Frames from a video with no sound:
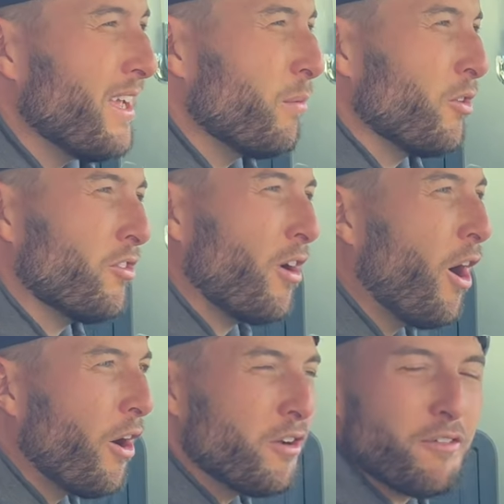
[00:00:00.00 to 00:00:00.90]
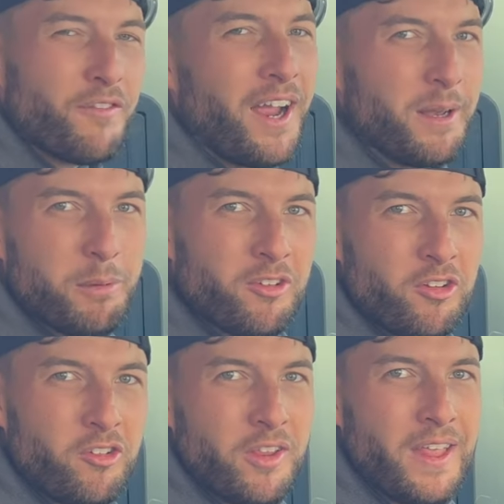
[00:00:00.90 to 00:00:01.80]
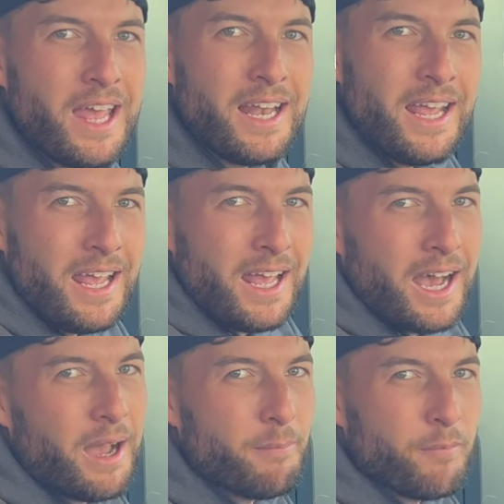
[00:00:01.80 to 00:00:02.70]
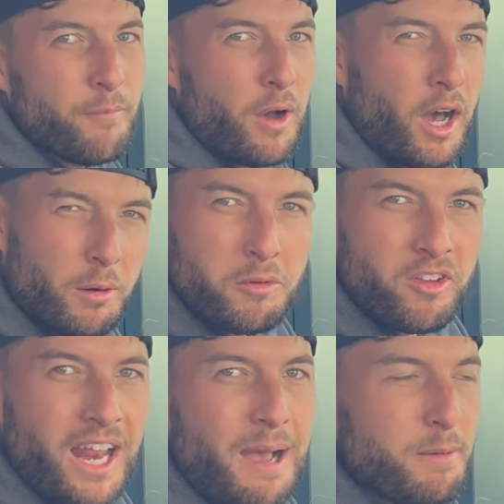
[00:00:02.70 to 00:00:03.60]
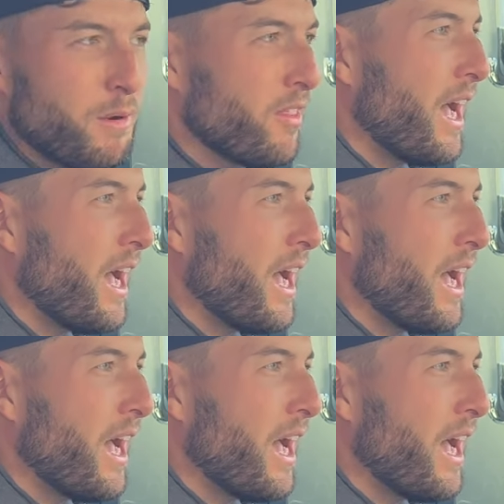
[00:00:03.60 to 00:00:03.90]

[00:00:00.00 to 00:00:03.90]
it was hard to find a position that I'm one hundred percent happy with.